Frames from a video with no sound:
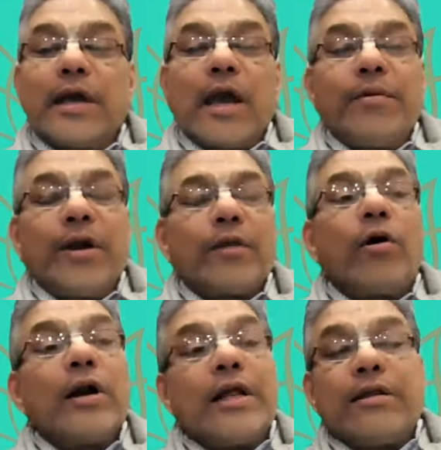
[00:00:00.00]
came in an
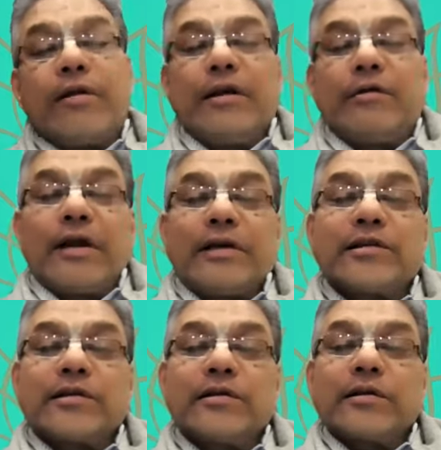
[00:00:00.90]
ordinary
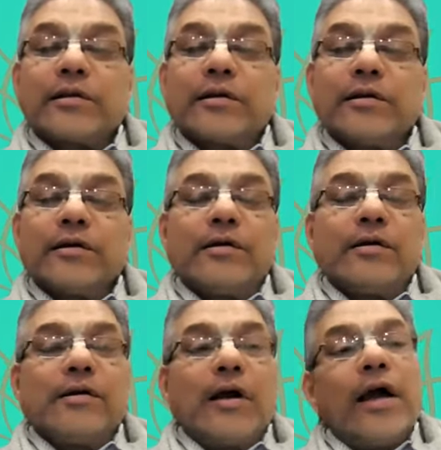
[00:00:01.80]
dress
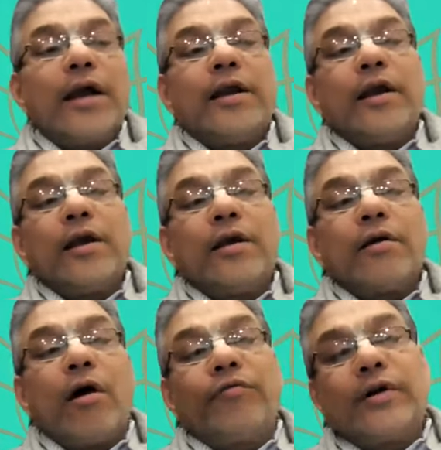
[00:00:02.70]
and he
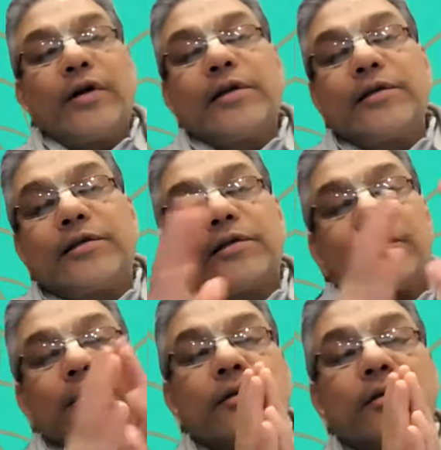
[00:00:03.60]
offered his
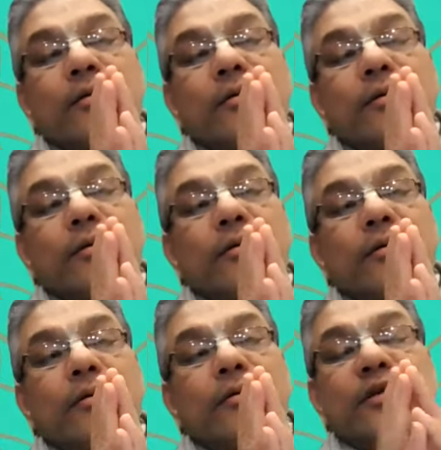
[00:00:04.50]

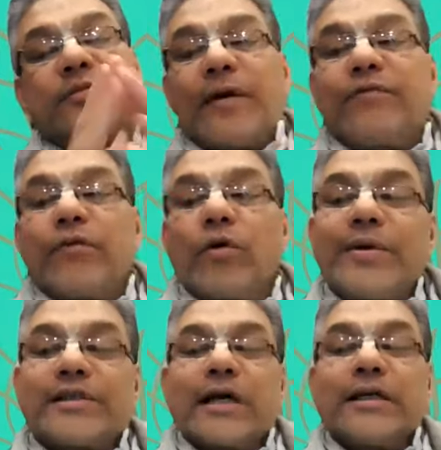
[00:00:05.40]
respectful
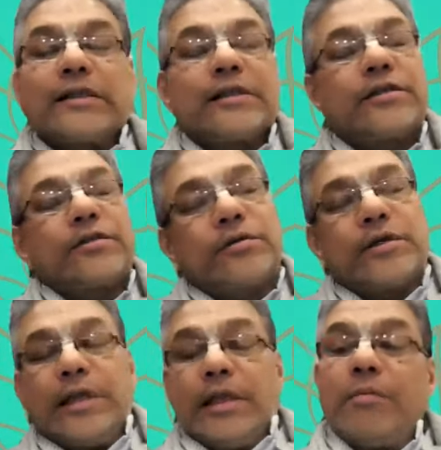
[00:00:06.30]
obeisances to
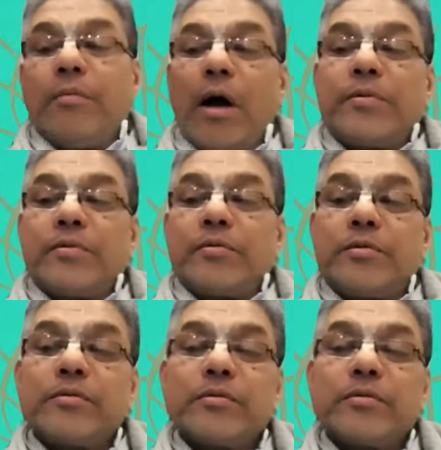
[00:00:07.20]
Chaitanya Mahaprabhu.